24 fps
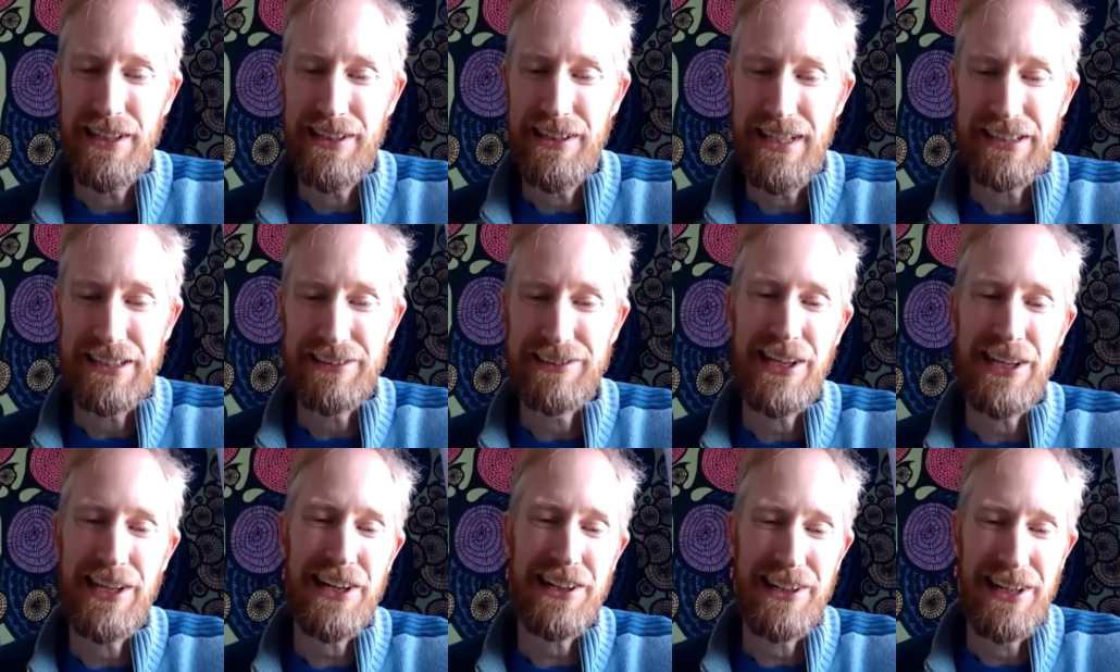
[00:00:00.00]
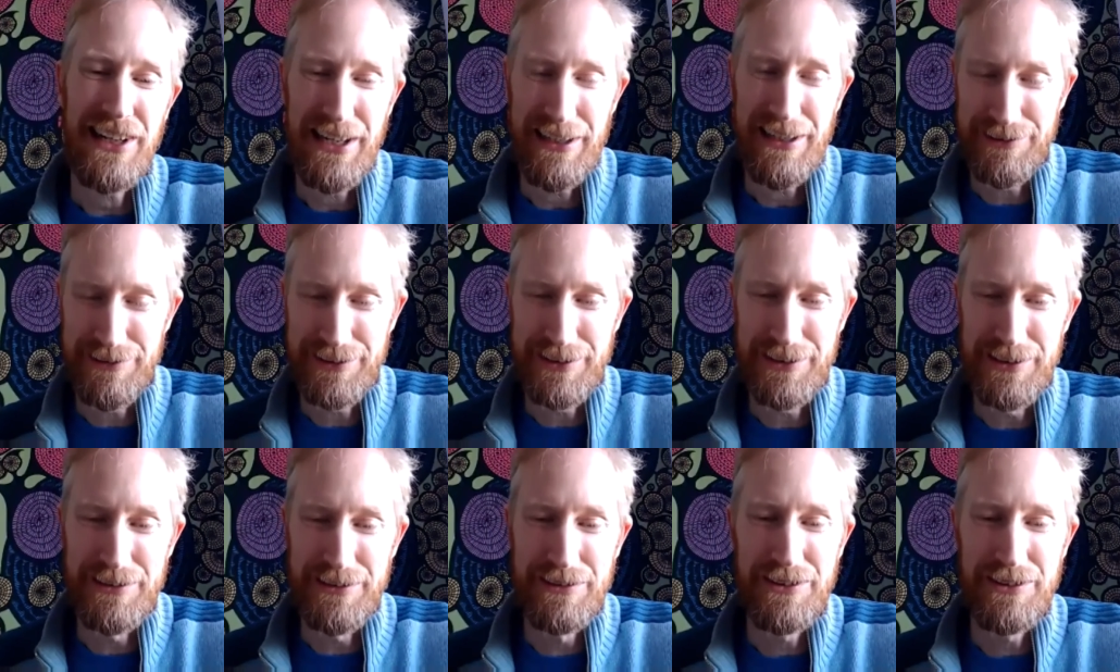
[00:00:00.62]
exactly how
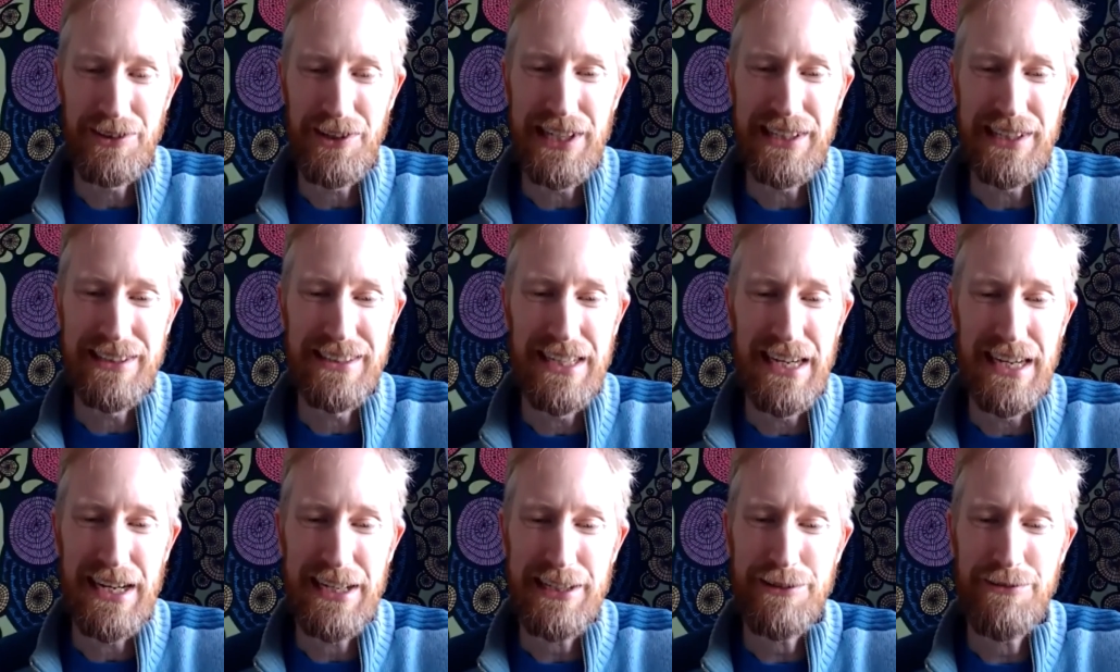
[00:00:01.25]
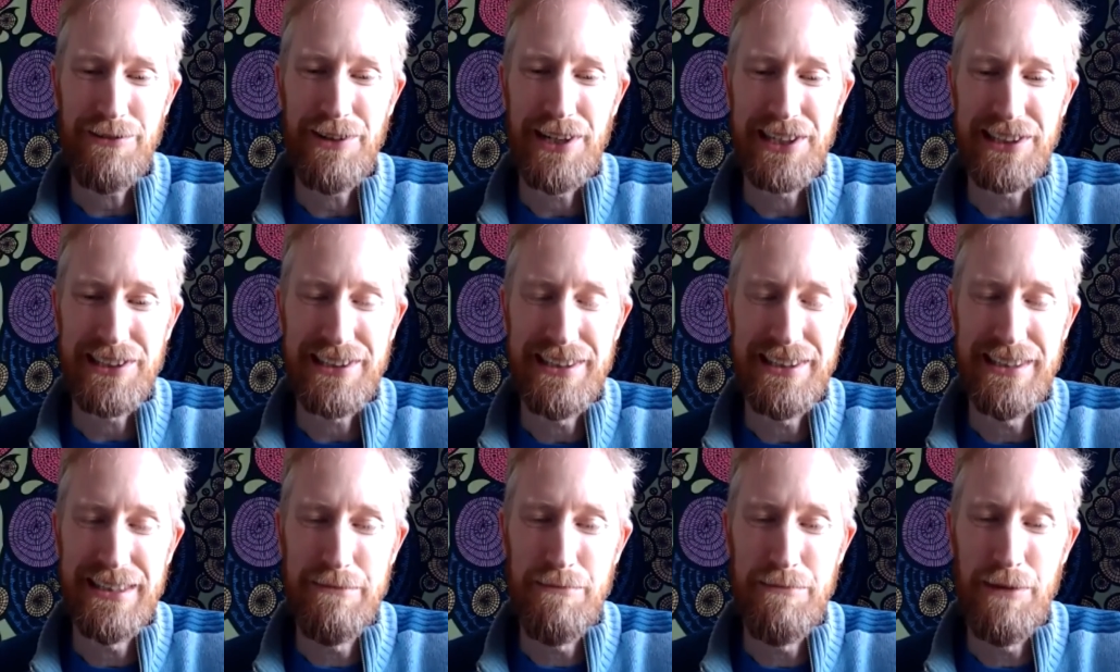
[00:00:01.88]
to create the hash
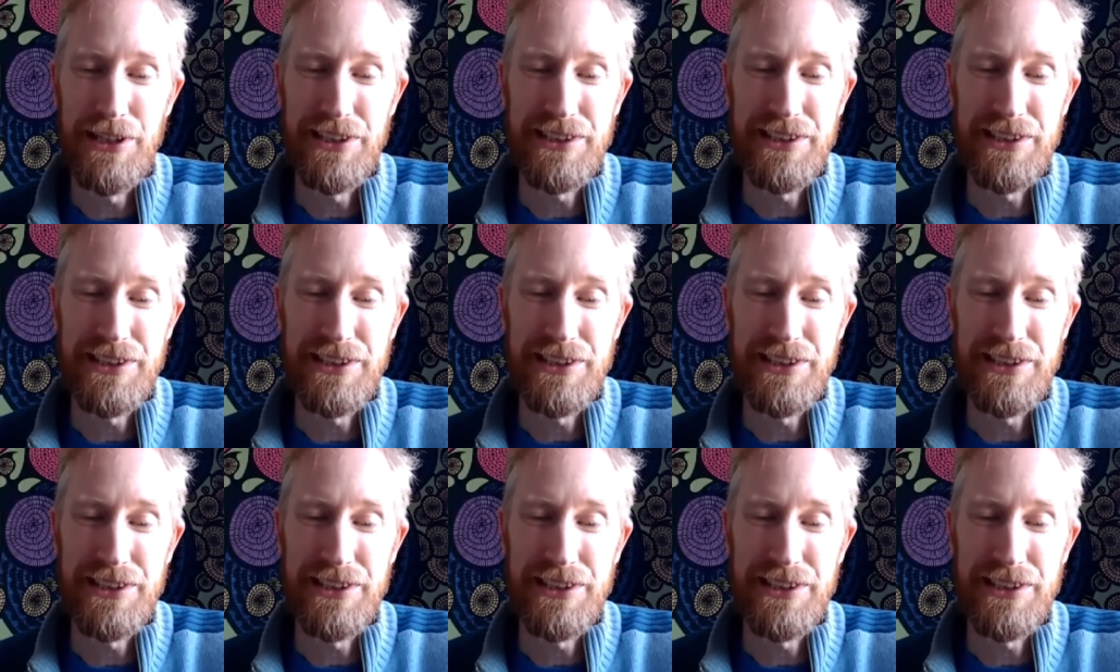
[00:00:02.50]
function, but